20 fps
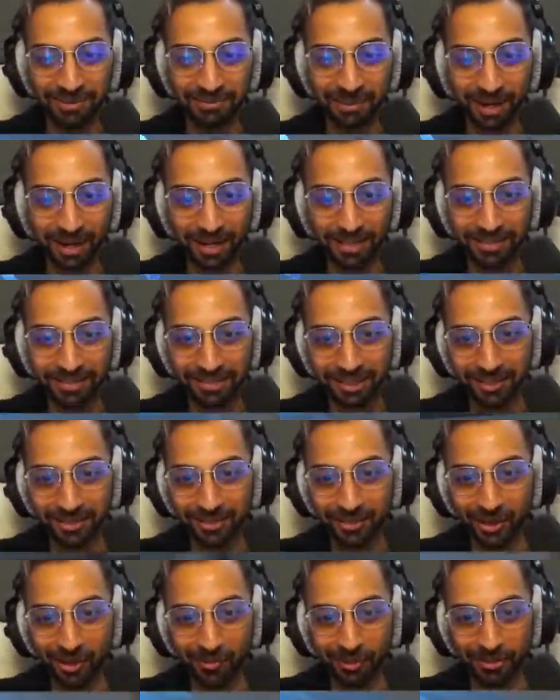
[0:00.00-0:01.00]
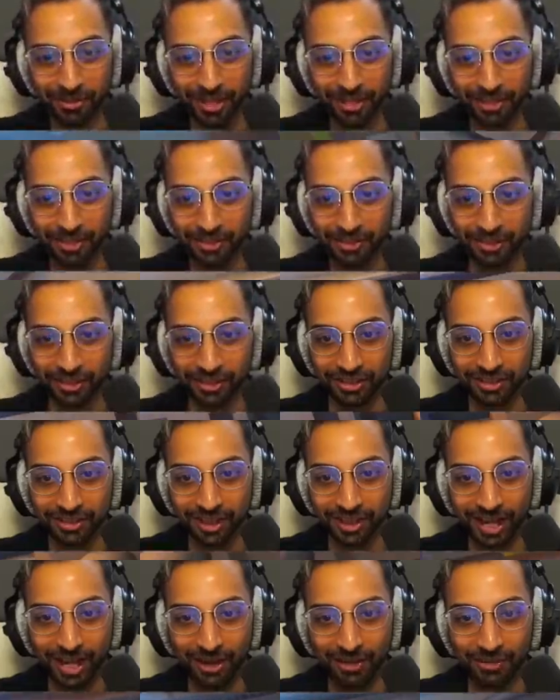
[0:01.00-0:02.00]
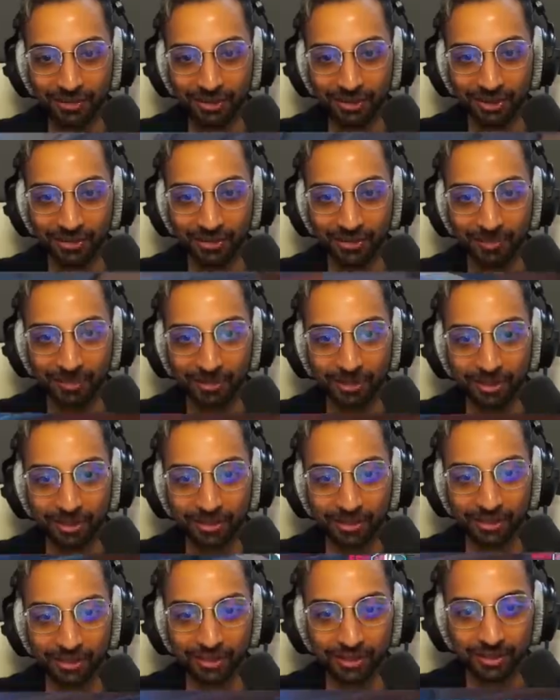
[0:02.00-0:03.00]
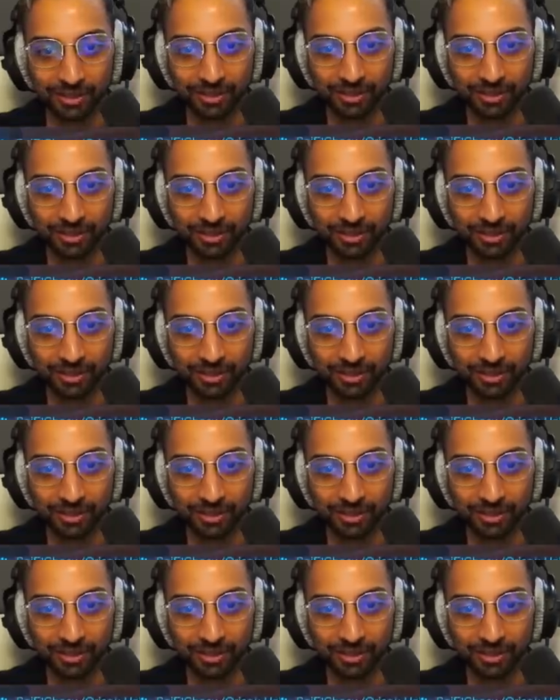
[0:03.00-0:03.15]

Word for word: Why has he got so much energy? How has he got so much energy?